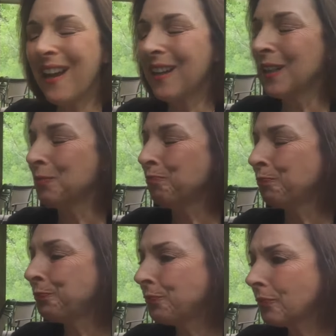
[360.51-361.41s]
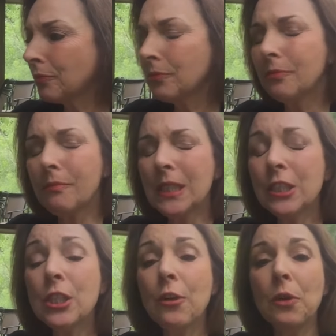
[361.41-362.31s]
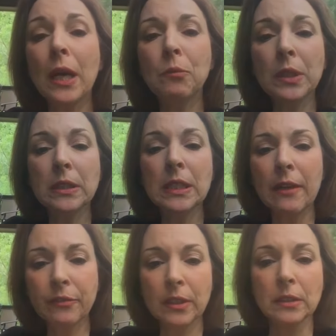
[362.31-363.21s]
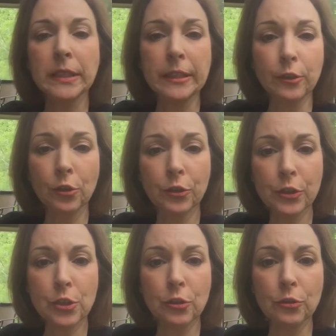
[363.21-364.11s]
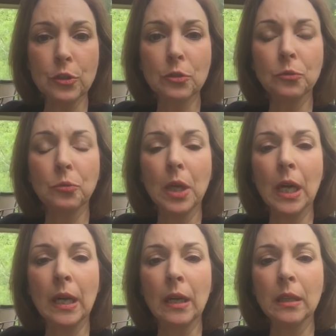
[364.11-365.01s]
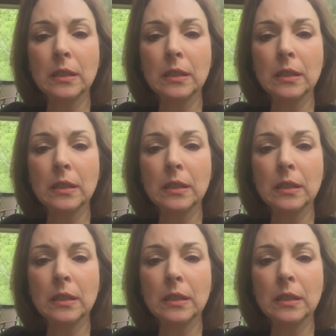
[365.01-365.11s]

Um, so I to definitely encourage you to uh,